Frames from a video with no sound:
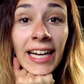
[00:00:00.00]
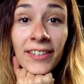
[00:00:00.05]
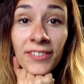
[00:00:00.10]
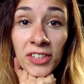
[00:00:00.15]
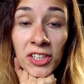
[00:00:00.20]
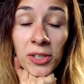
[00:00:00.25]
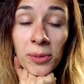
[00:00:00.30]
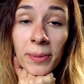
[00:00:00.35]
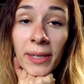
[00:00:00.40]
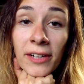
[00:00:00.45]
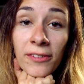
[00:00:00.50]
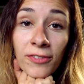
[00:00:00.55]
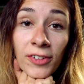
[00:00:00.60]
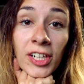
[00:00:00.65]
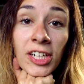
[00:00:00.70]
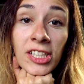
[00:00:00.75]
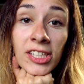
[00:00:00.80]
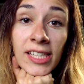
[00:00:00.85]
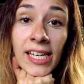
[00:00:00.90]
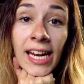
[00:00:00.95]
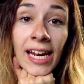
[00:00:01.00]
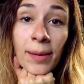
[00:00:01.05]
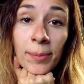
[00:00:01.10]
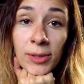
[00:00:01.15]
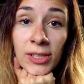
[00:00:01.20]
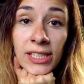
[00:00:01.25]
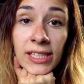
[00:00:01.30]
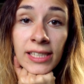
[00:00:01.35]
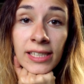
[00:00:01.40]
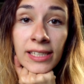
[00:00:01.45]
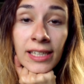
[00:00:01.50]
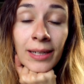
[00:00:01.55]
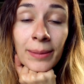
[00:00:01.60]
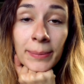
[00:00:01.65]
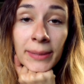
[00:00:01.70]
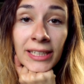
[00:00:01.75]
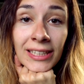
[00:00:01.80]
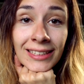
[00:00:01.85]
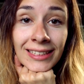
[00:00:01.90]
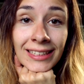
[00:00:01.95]
After my first Hamilton
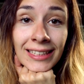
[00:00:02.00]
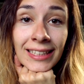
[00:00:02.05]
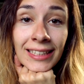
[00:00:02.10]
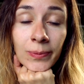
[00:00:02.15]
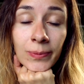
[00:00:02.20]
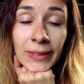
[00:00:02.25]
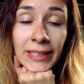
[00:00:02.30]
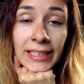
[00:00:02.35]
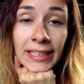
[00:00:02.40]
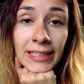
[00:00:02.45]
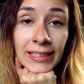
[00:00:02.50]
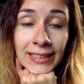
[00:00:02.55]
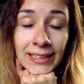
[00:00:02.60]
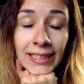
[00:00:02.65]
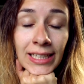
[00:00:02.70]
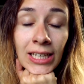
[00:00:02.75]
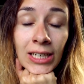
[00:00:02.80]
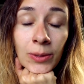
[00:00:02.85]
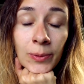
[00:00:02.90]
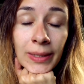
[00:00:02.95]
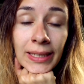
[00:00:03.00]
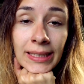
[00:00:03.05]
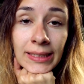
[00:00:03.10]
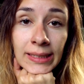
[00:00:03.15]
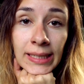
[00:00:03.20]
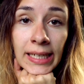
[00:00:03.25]
unboxing, we all saw went